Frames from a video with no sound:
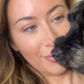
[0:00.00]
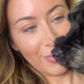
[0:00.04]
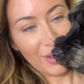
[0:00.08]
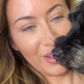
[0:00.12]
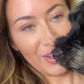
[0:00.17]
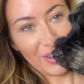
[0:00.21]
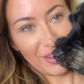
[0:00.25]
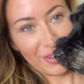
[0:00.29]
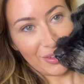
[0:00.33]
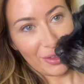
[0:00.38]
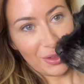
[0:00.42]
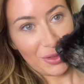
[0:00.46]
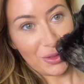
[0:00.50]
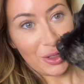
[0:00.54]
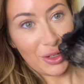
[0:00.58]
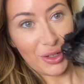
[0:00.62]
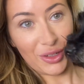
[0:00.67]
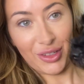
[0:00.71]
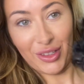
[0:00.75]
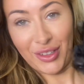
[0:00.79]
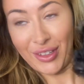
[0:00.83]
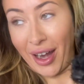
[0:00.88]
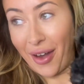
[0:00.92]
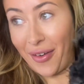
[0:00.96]
He's literally
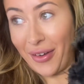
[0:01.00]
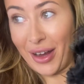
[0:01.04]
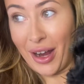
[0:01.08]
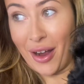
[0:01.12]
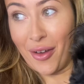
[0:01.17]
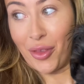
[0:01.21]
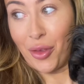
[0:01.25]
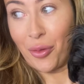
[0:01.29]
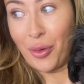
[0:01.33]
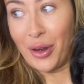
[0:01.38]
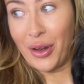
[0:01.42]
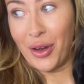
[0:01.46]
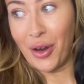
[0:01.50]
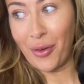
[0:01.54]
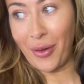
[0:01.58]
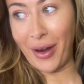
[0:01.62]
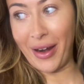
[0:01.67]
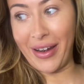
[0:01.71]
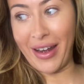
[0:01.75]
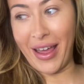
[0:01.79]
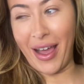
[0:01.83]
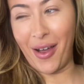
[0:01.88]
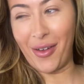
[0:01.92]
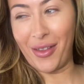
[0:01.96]
just staring out the window
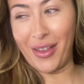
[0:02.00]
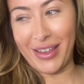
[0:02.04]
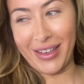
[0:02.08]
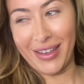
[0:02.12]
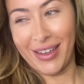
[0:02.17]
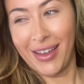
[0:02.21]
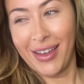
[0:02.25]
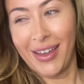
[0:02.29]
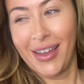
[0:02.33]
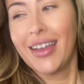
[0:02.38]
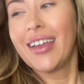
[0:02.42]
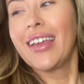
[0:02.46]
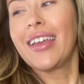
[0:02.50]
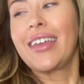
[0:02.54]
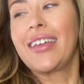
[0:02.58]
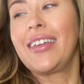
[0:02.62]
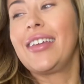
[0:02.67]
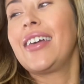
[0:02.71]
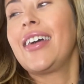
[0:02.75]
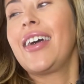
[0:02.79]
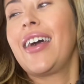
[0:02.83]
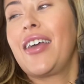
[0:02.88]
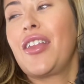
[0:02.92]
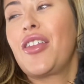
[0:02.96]
right now, like,
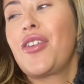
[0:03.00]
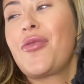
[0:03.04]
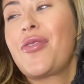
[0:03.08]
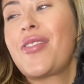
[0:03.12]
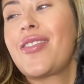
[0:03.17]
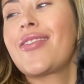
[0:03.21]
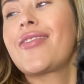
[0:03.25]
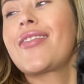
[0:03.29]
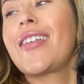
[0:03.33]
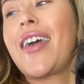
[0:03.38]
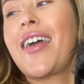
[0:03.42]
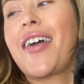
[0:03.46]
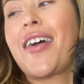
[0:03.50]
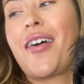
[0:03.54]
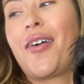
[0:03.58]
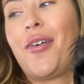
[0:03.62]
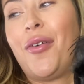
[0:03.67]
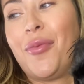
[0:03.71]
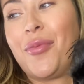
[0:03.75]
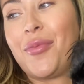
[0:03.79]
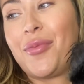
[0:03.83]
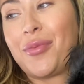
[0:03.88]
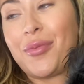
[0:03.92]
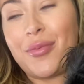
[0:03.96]
yeah, you stay out.